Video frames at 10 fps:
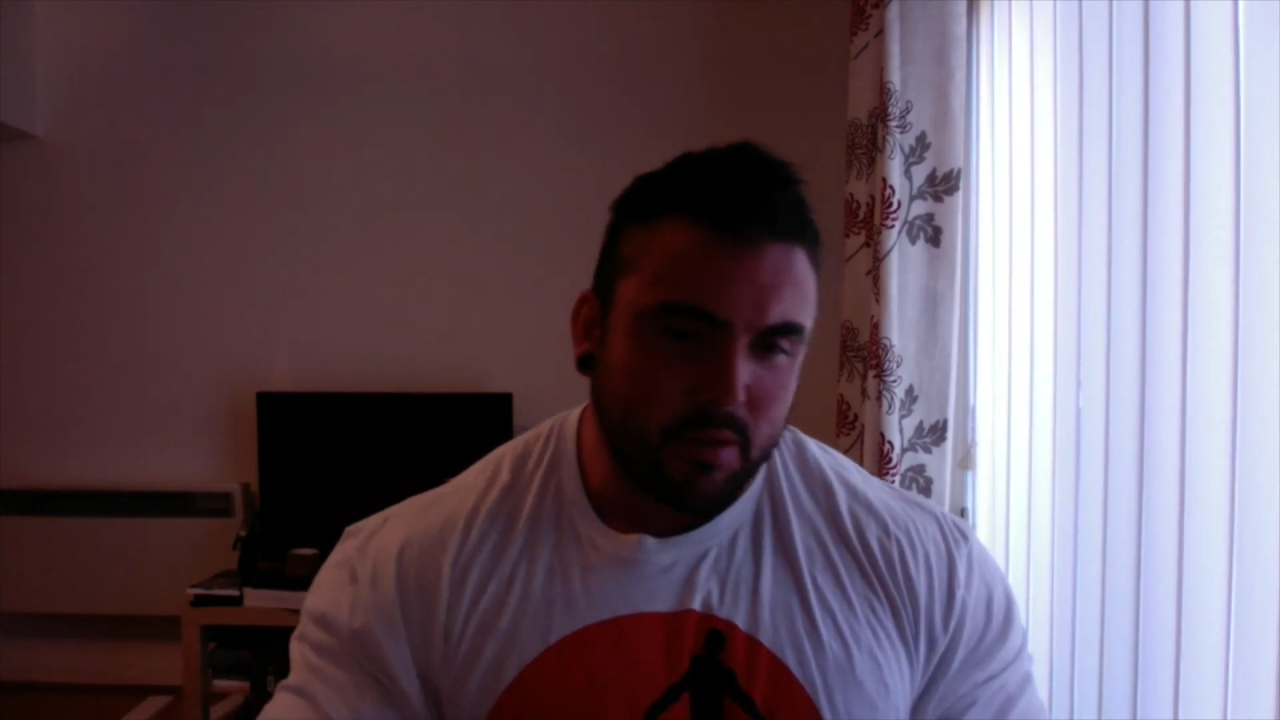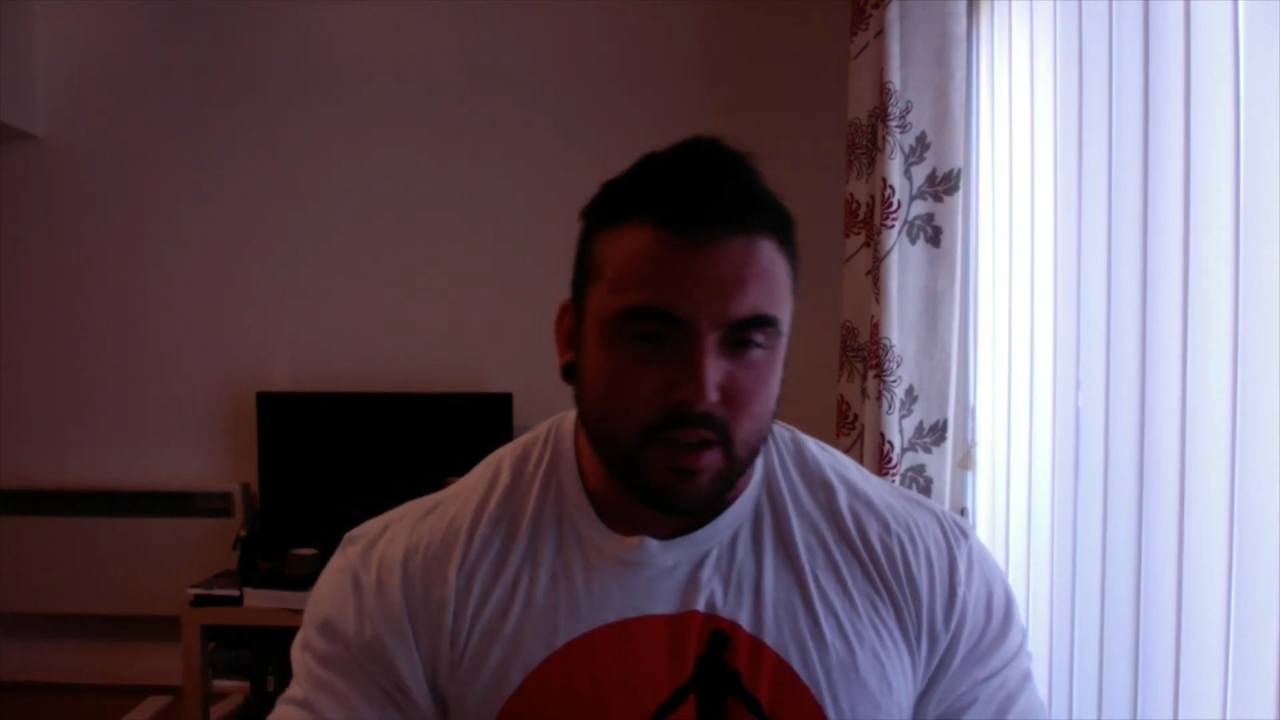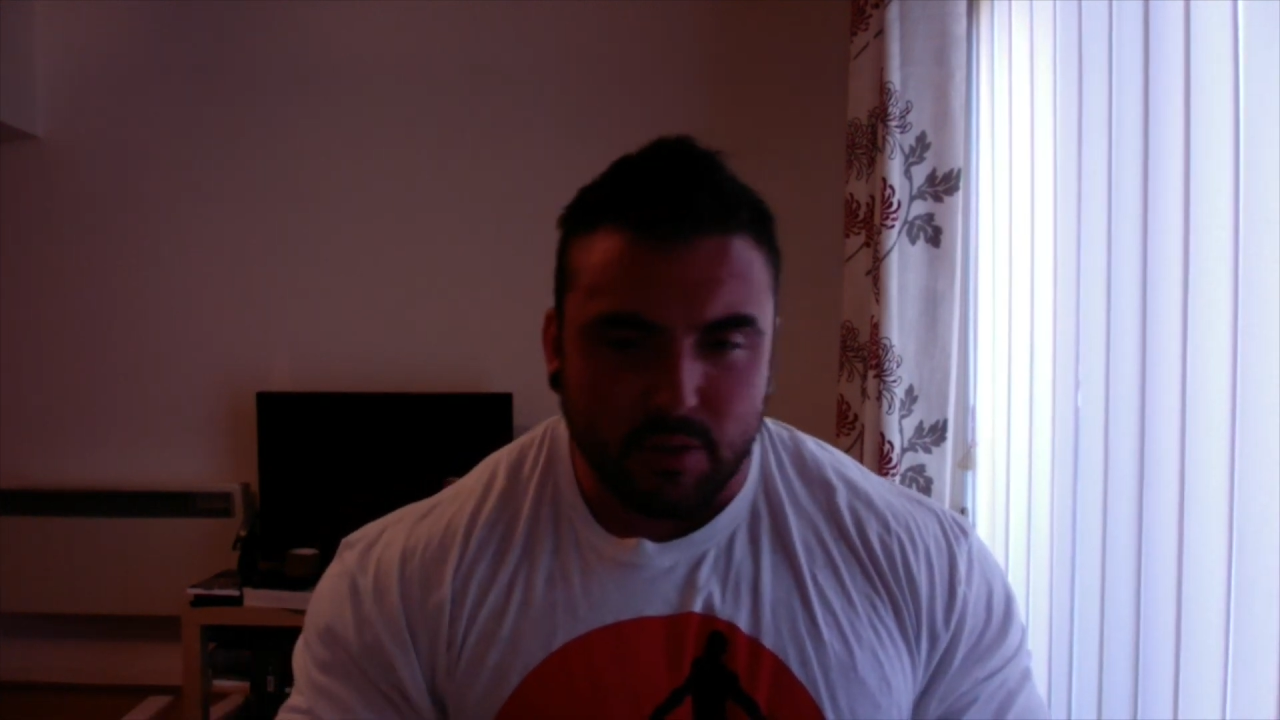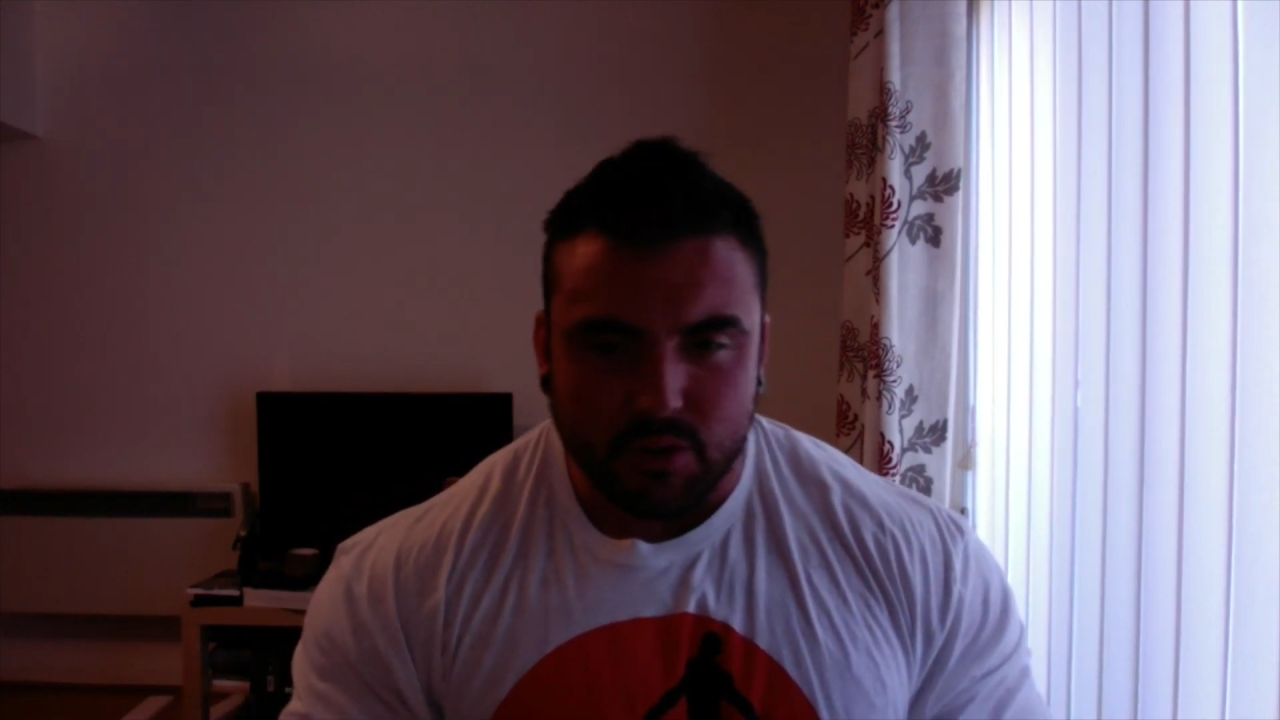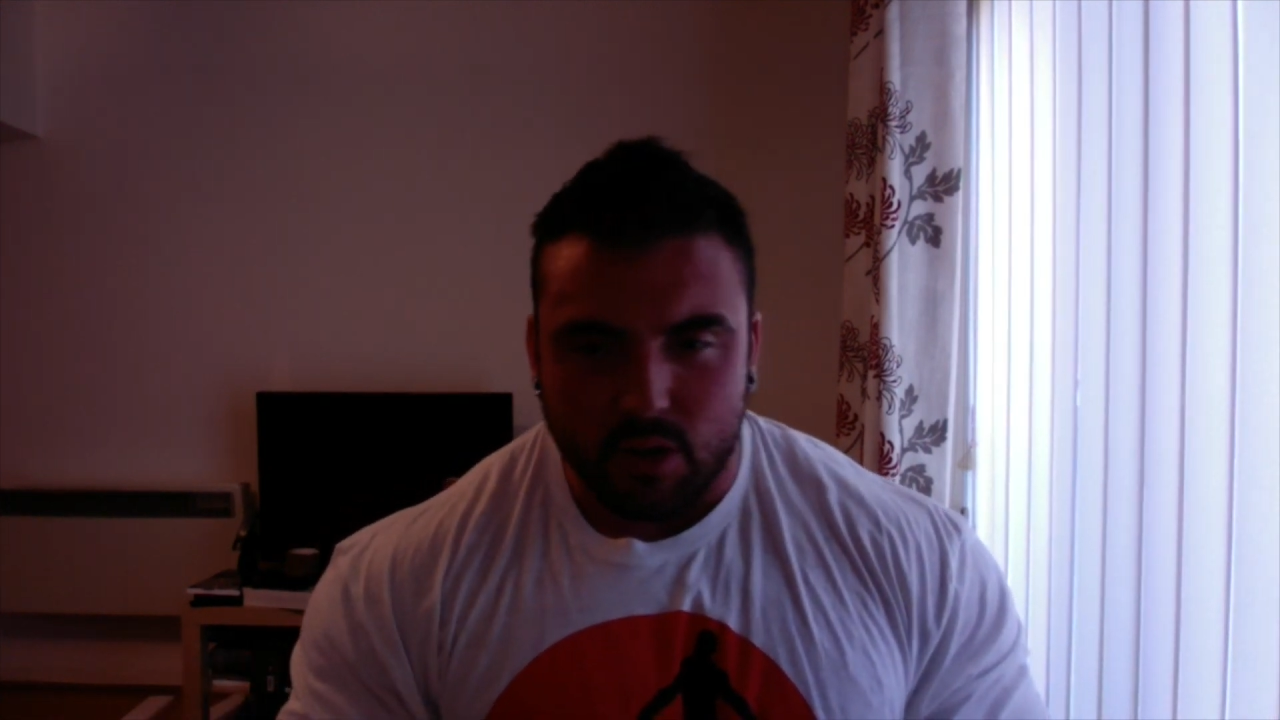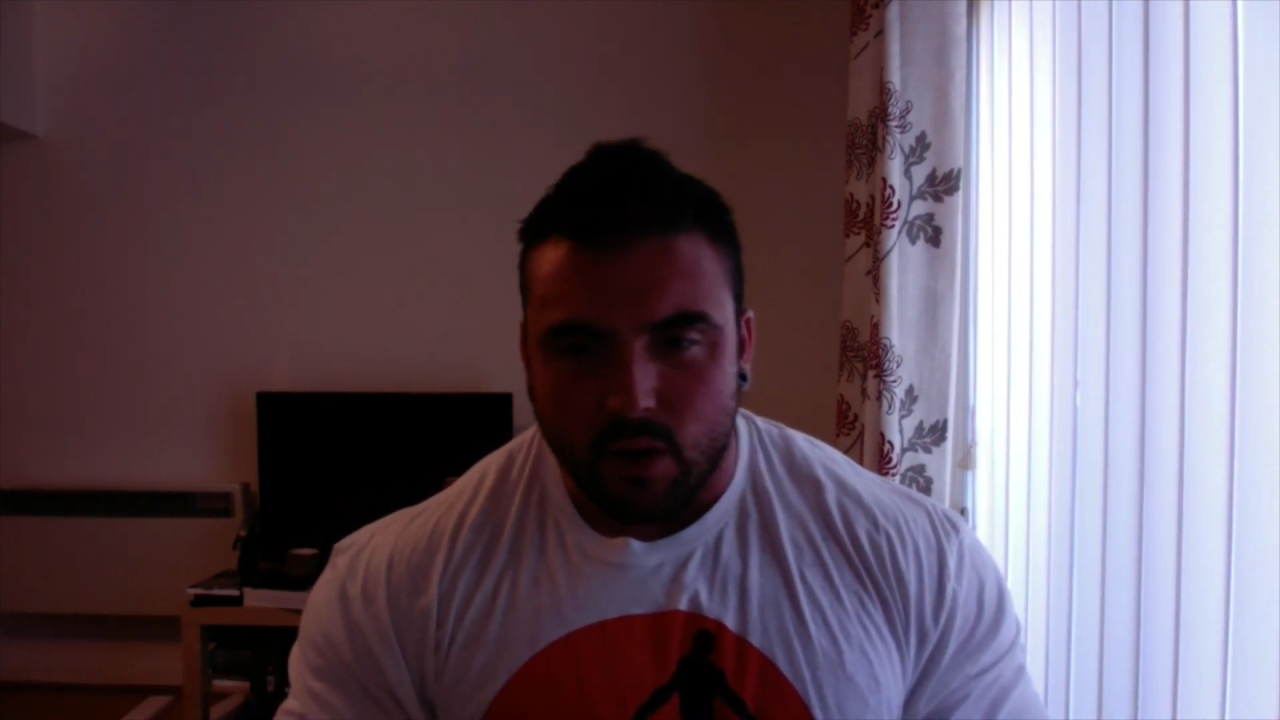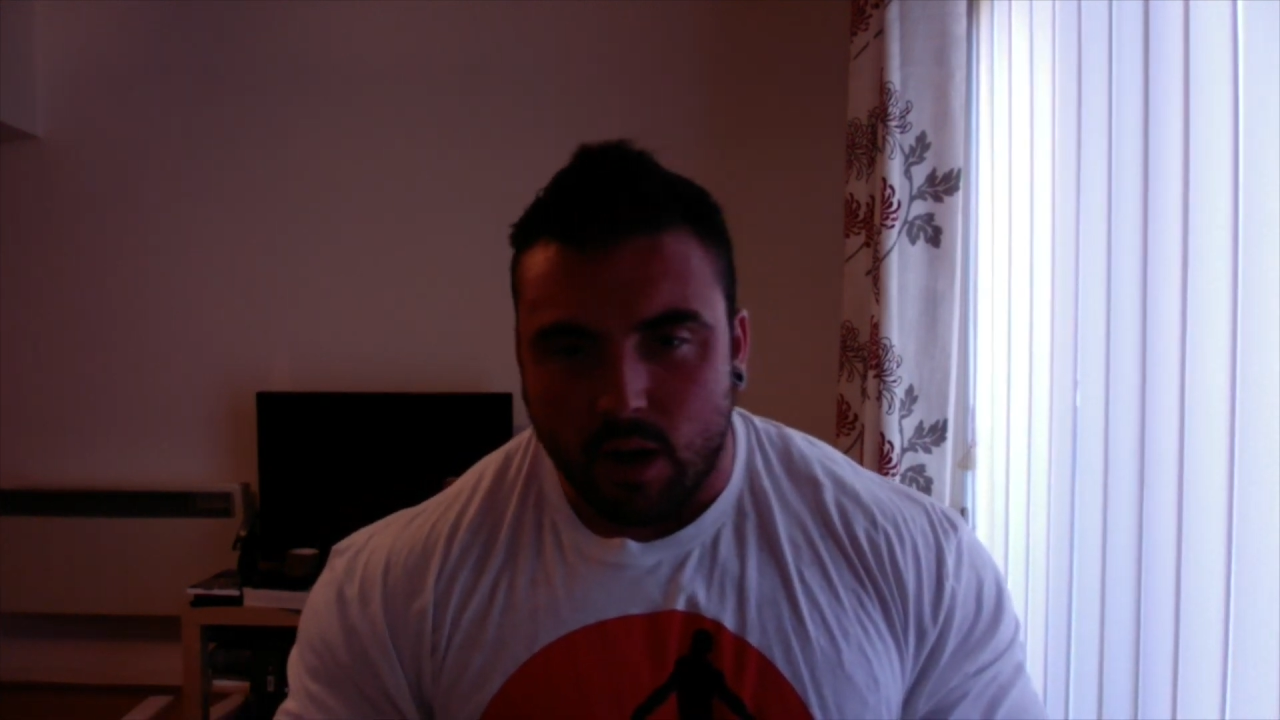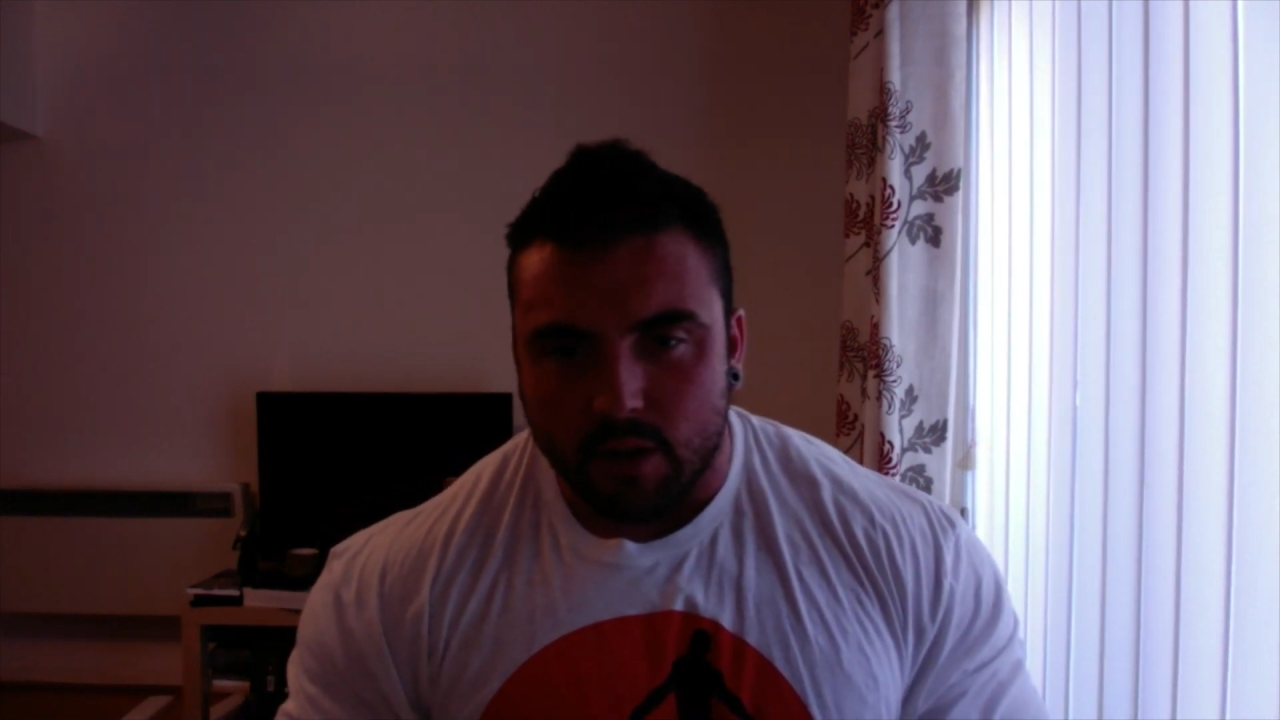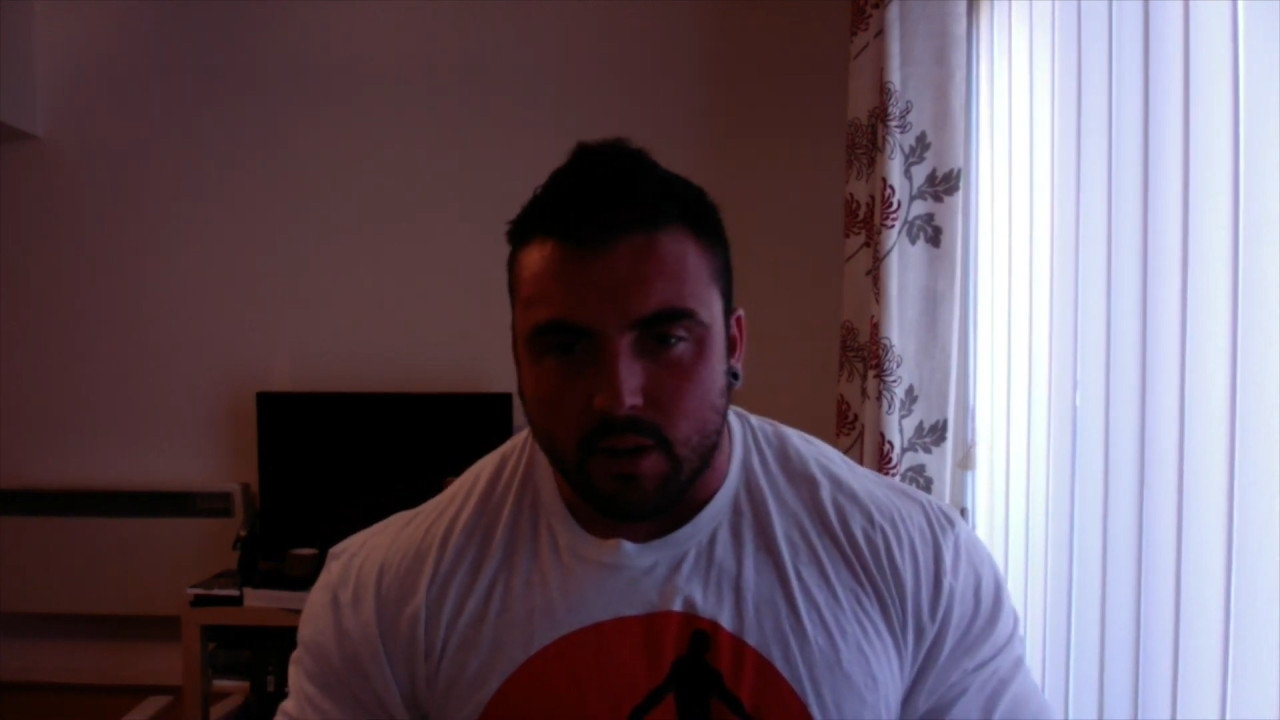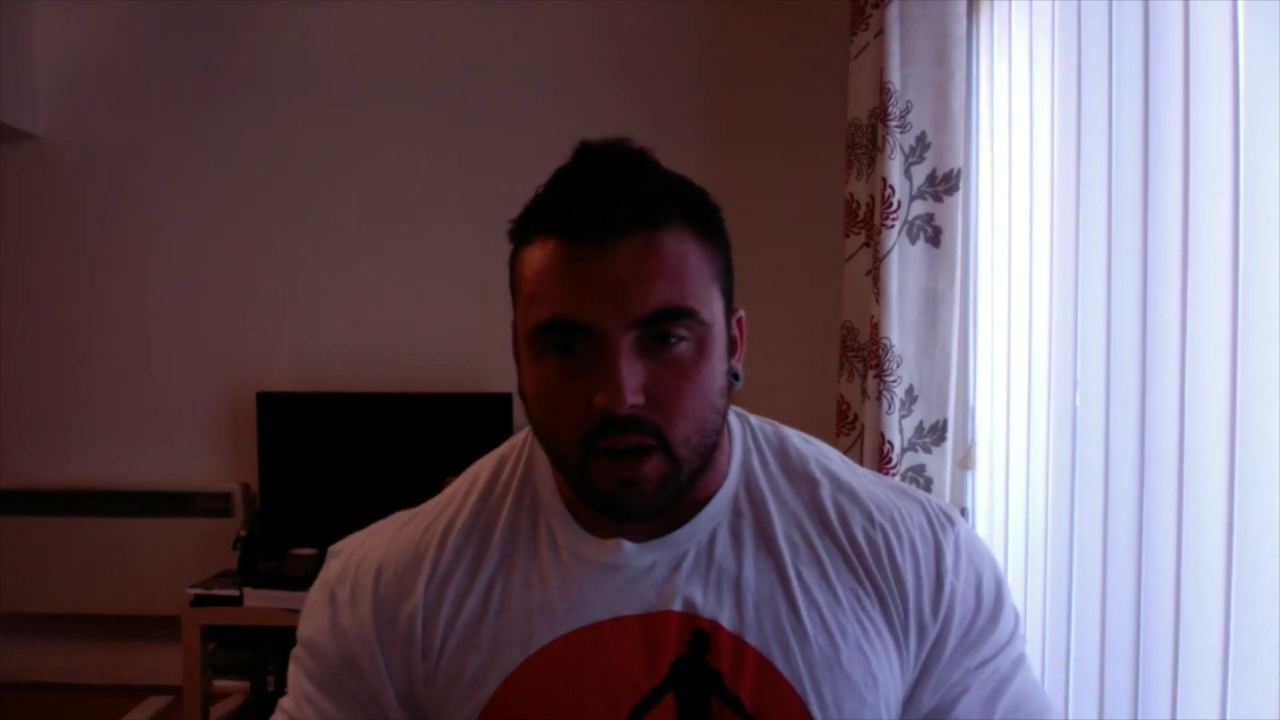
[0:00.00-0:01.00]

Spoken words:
myself so hard the